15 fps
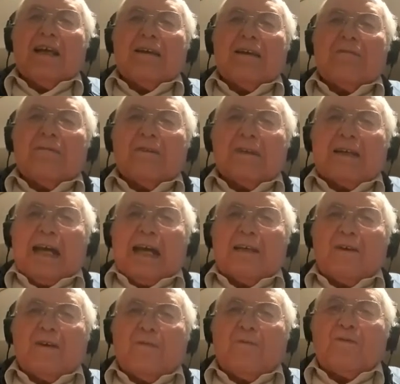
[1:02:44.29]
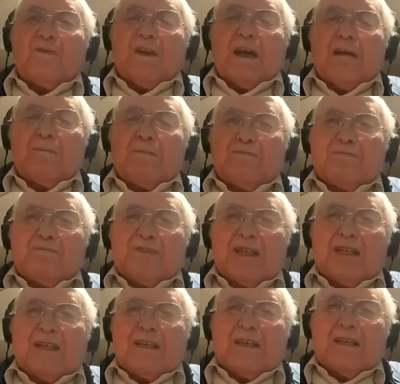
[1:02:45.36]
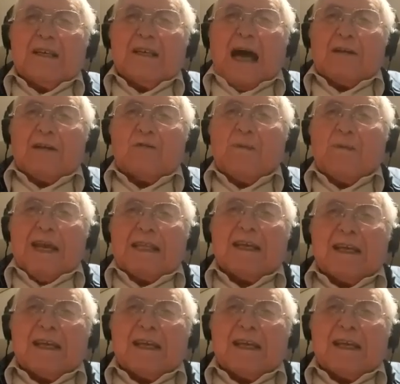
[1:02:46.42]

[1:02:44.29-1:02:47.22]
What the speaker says: kind of automatically.